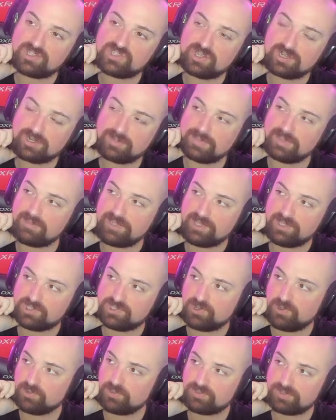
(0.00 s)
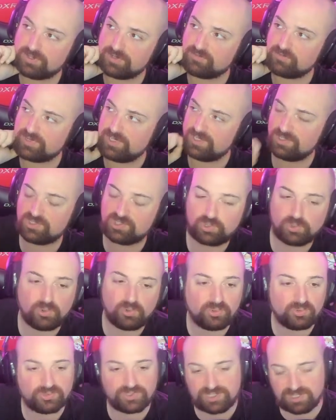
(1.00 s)
It's not gonna be like a totally
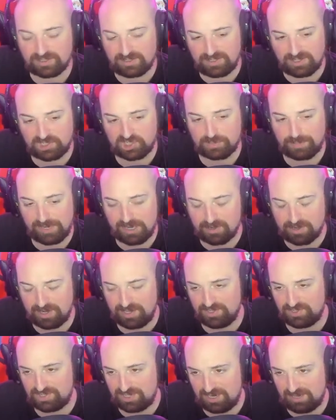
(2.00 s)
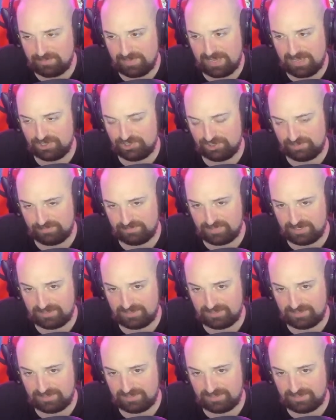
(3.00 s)
retooled experience, I imagine.